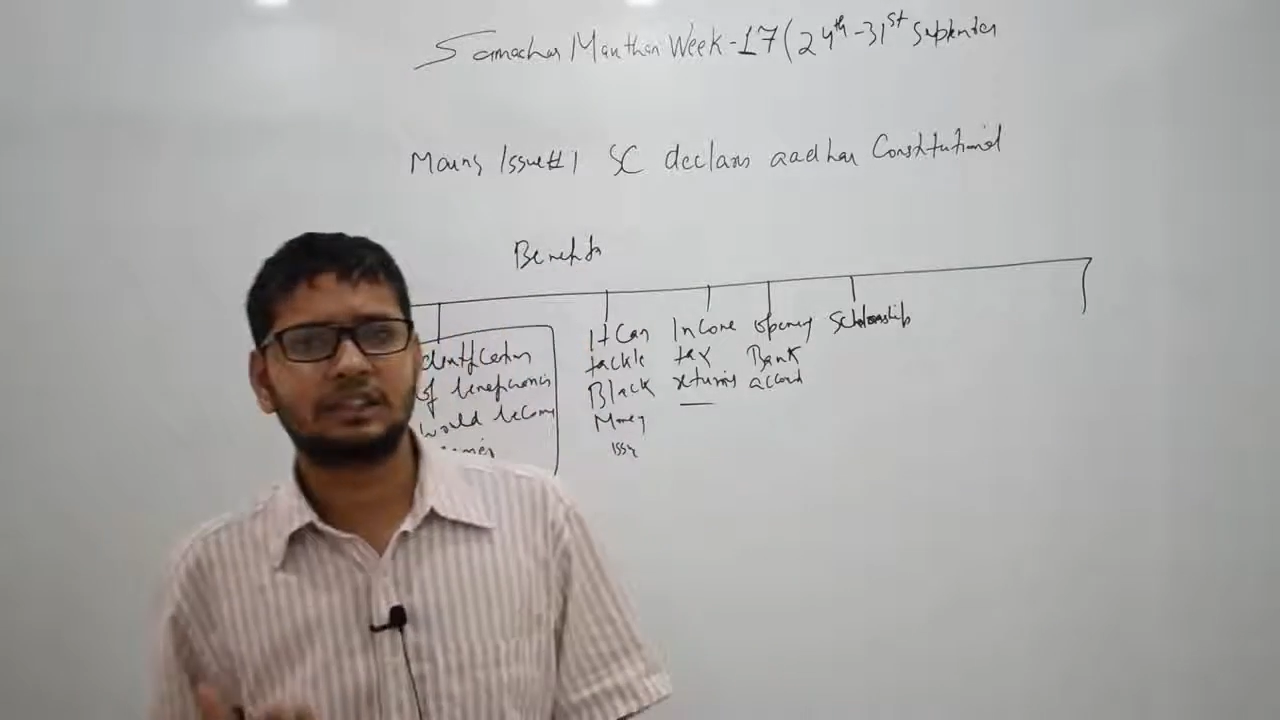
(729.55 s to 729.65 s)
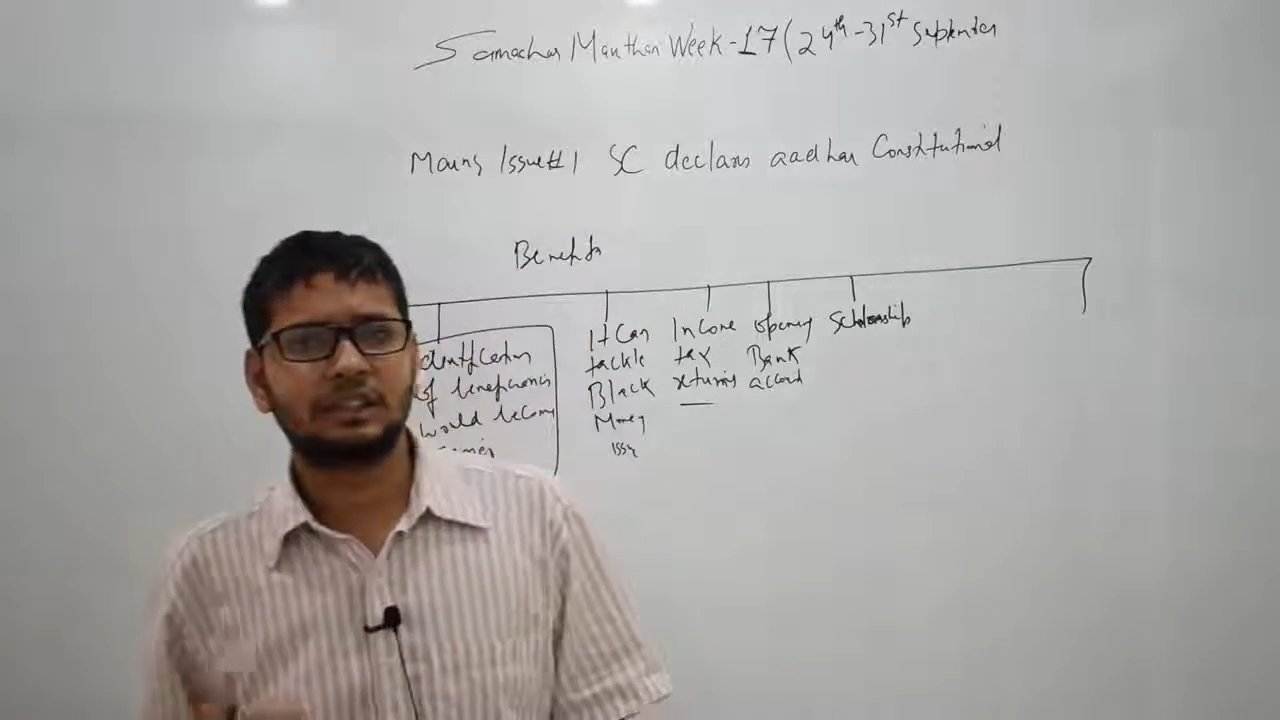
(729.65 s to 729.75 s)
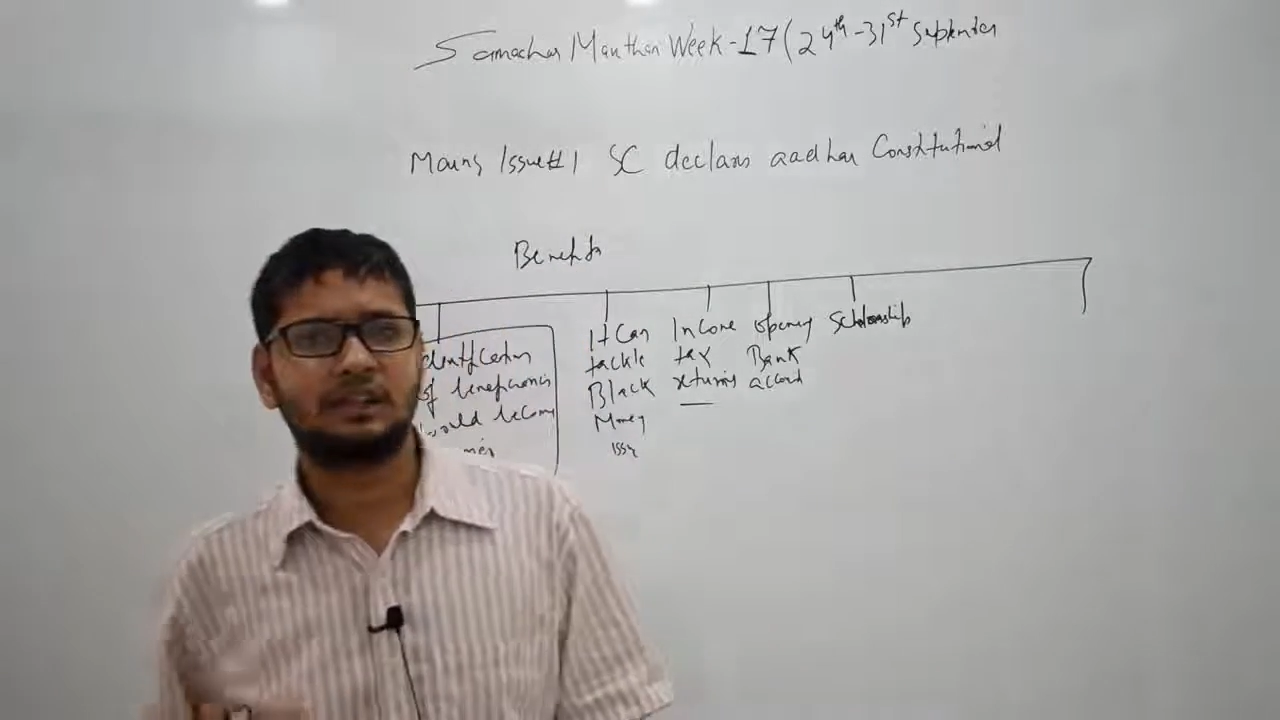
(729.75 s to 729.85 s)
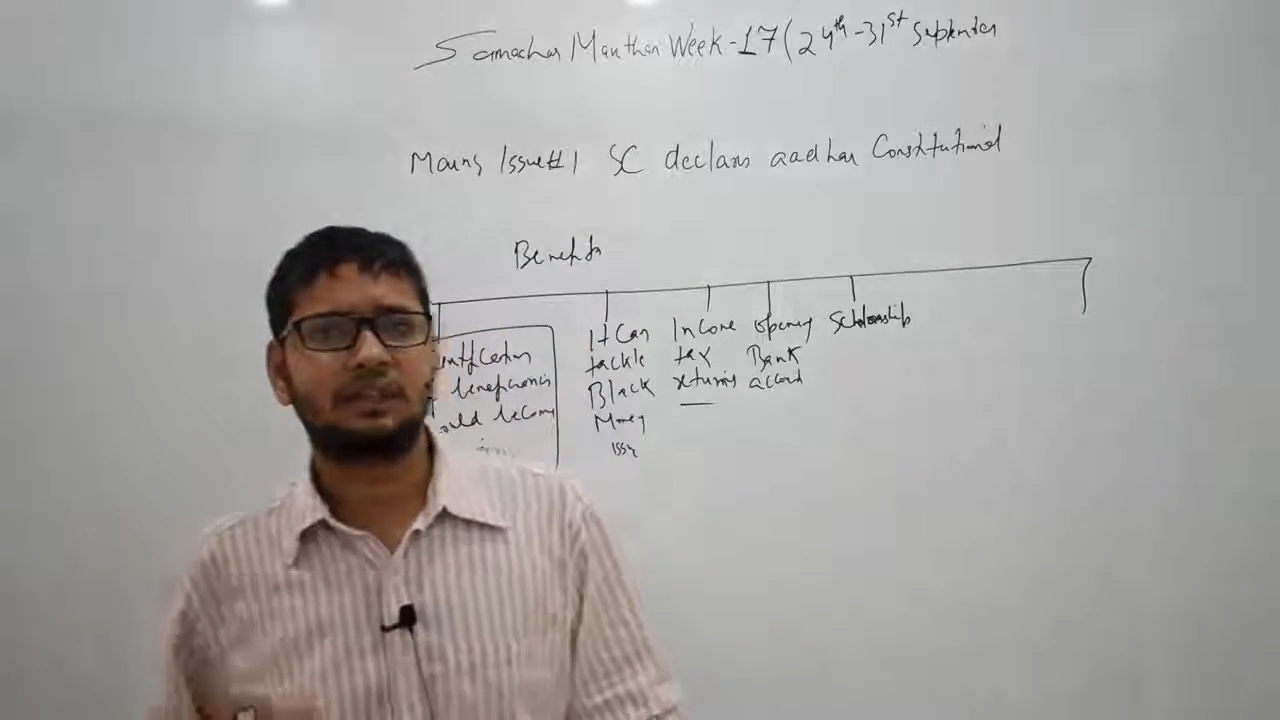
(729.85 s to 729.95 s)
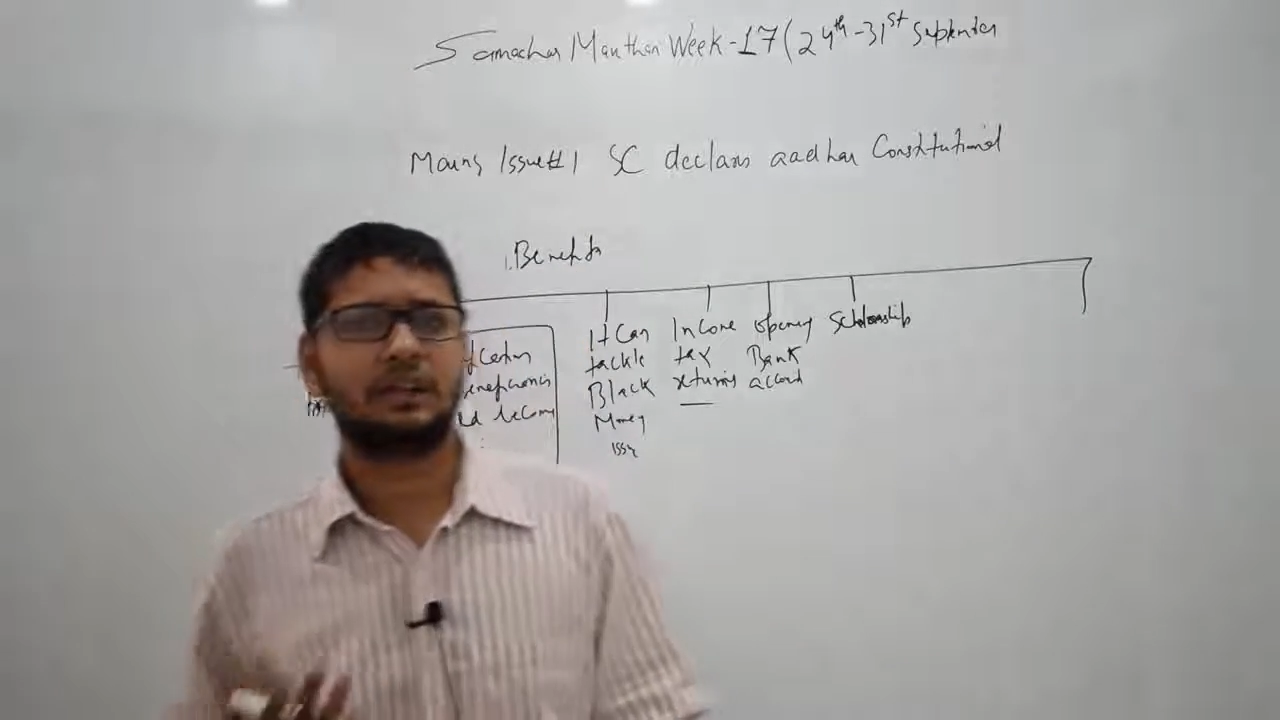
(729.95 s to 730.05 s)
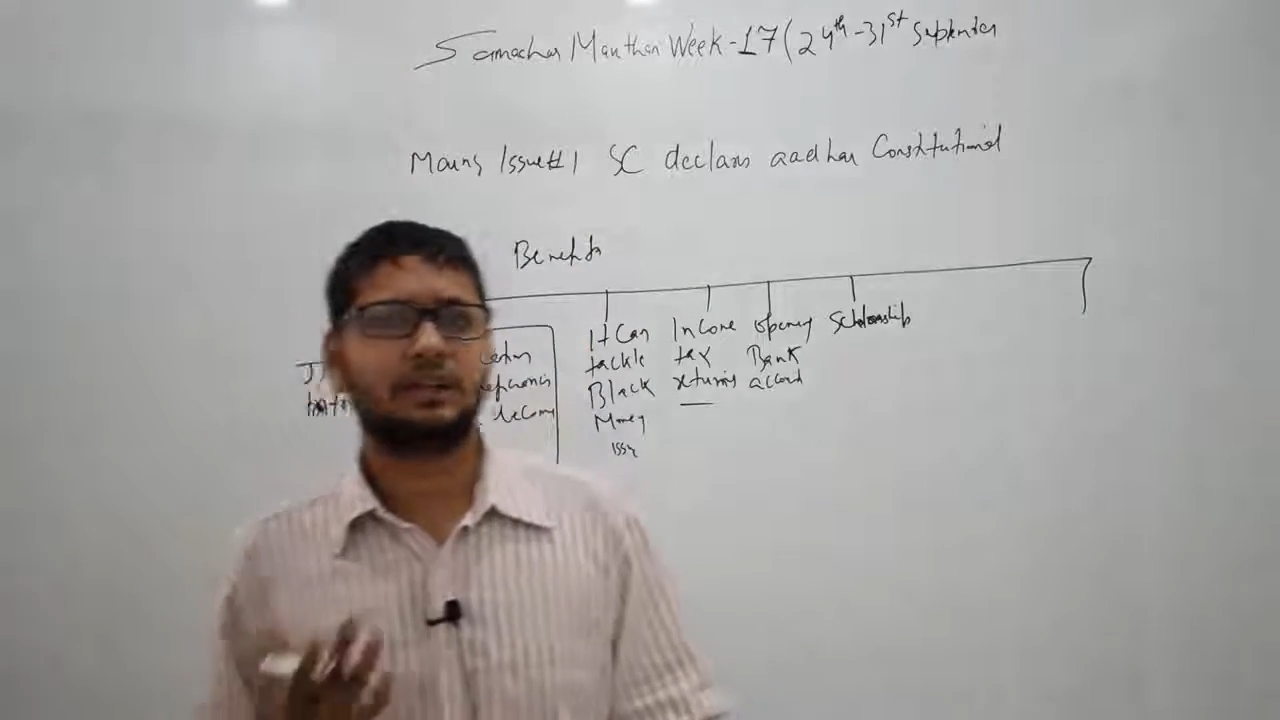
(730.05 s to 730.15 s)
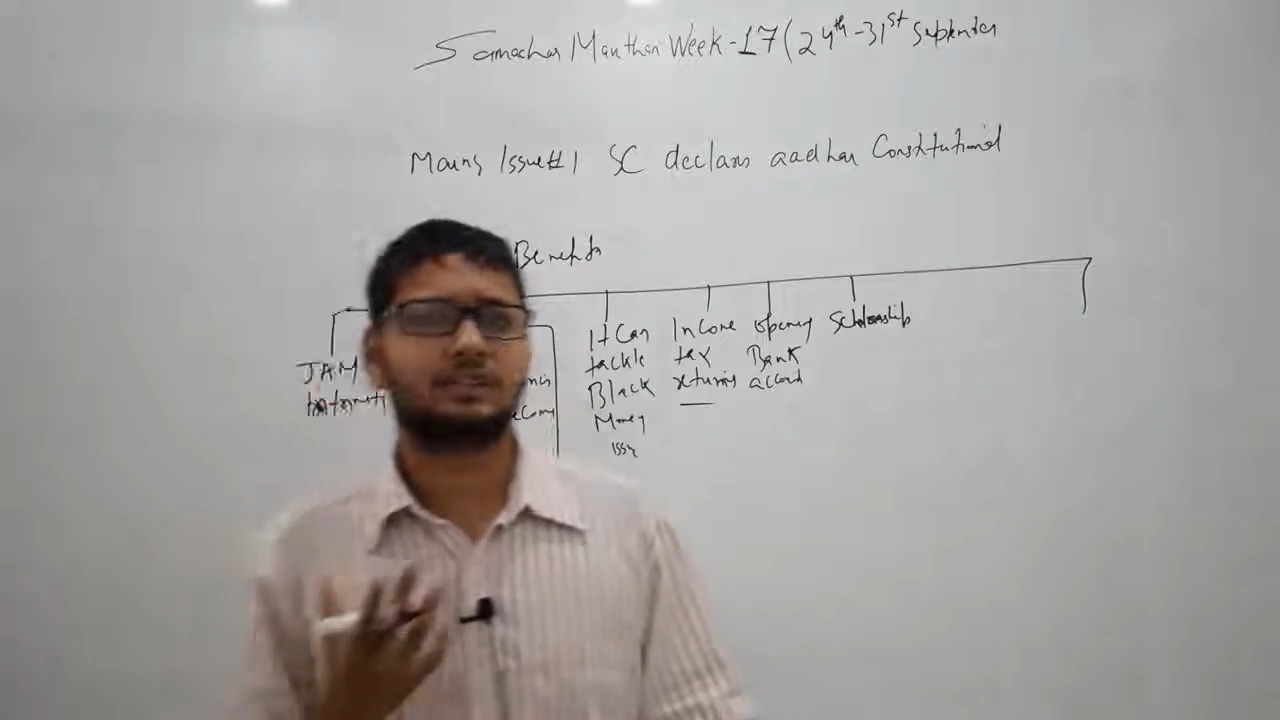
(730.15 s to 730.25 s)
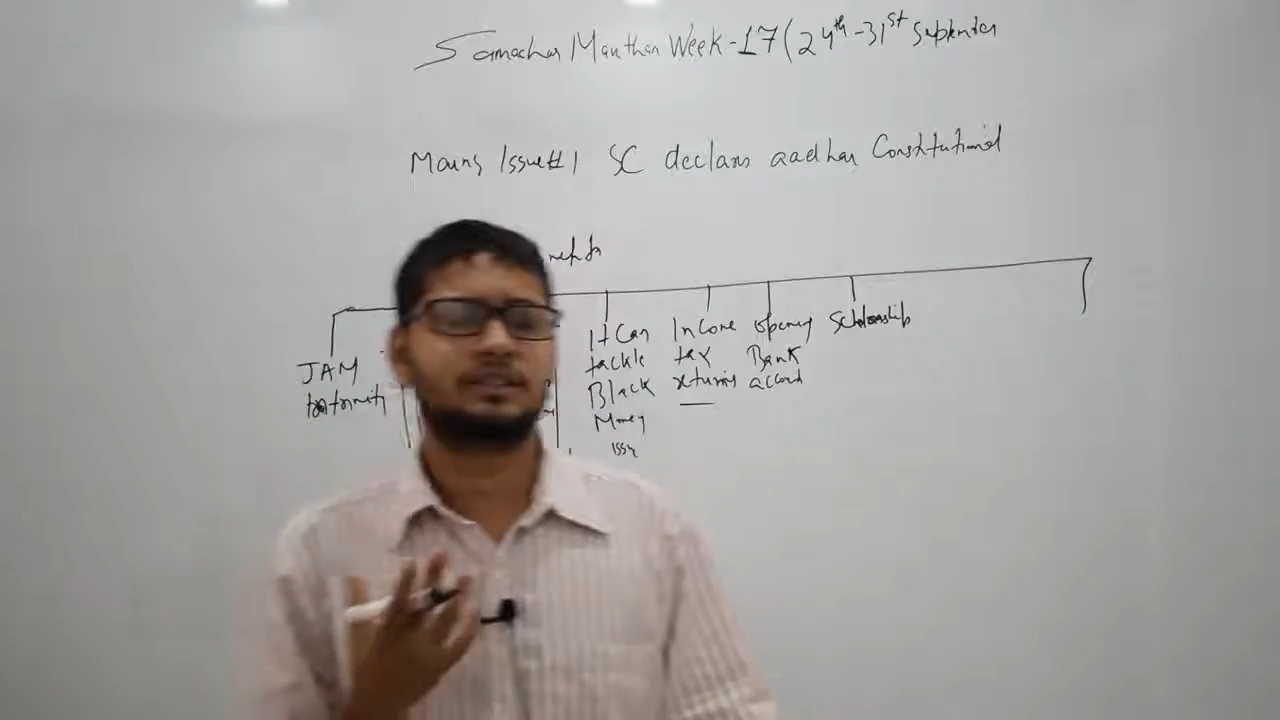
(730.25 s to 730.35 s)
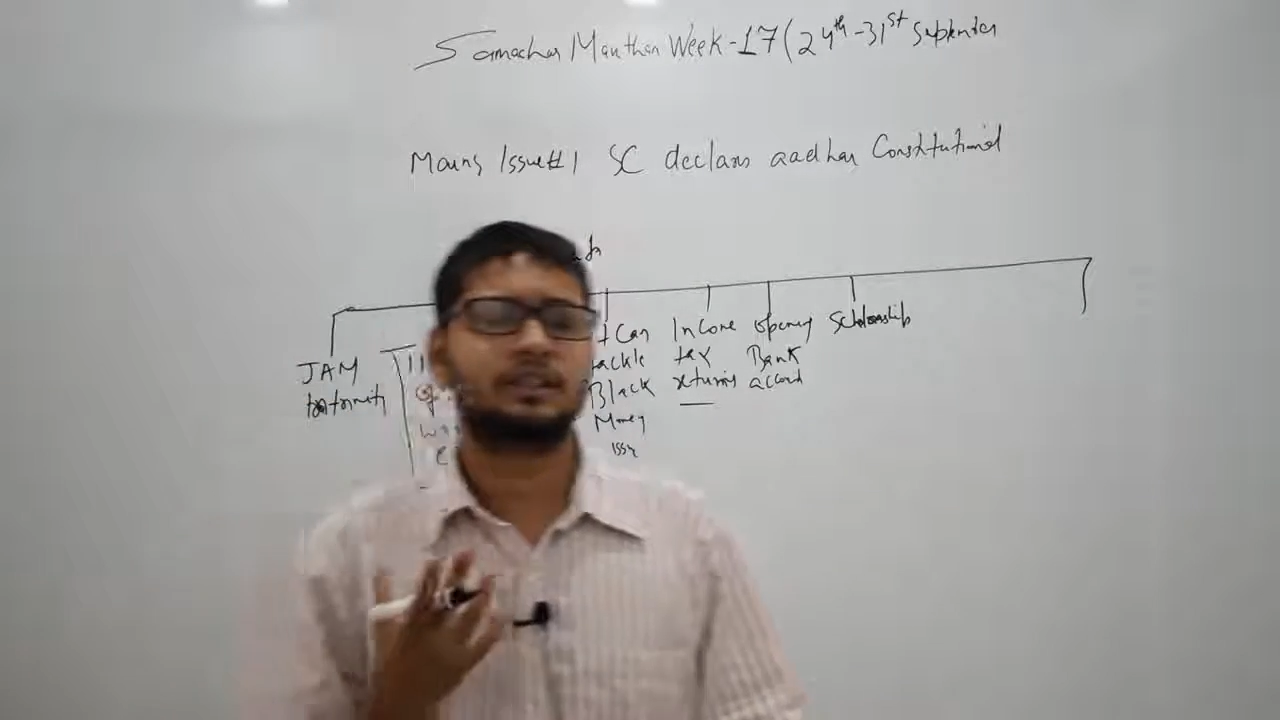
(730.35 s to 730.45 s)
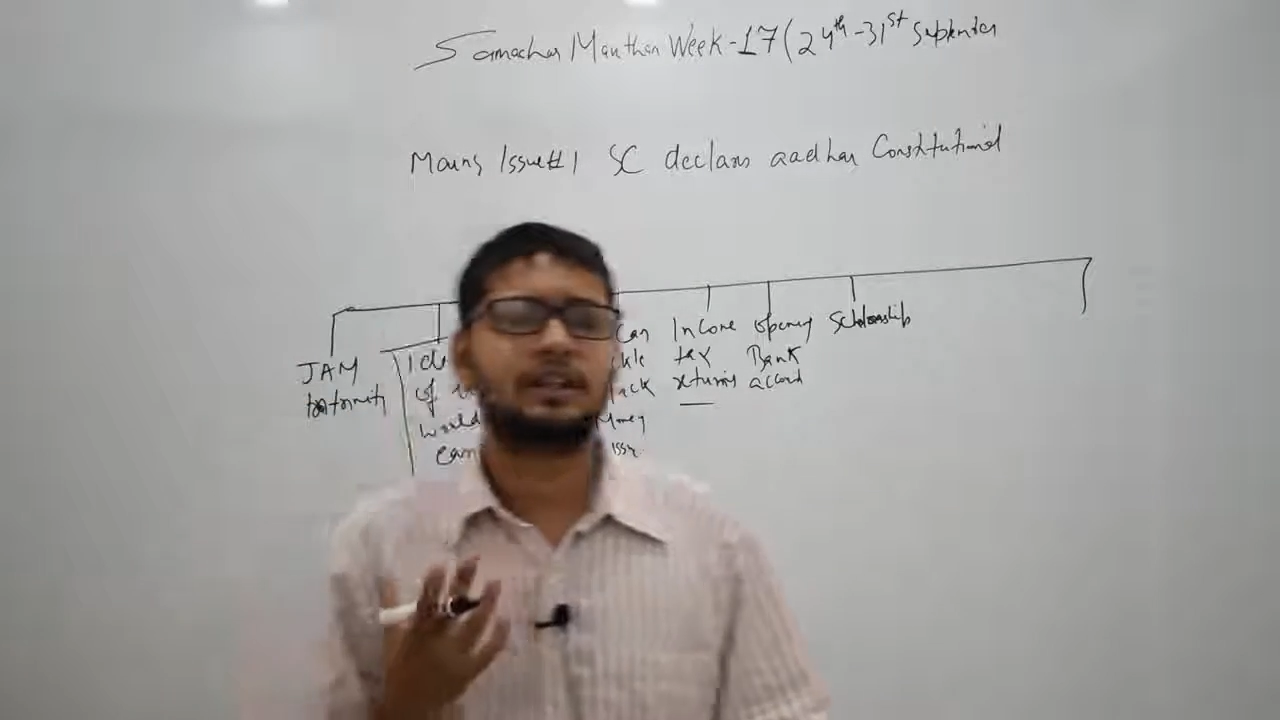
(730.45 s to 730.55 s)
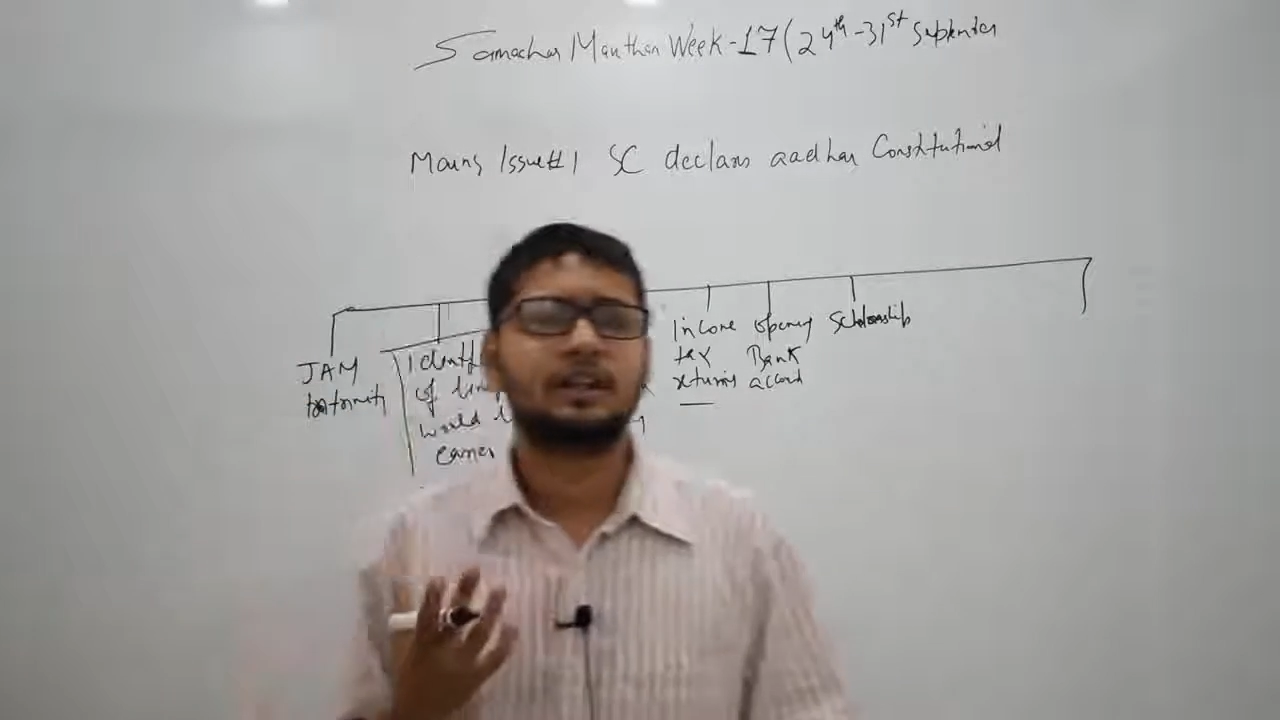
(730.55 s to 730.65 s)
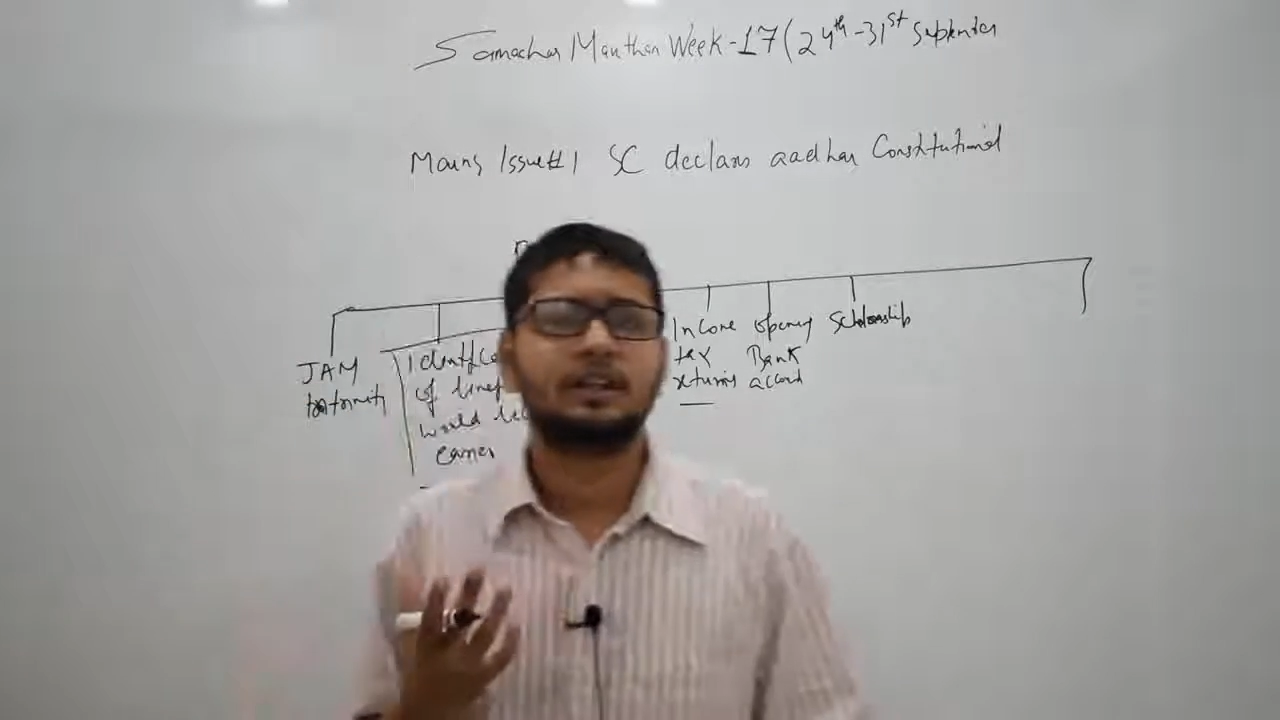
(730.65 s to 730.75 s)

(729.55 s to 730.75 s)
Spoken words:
certificates,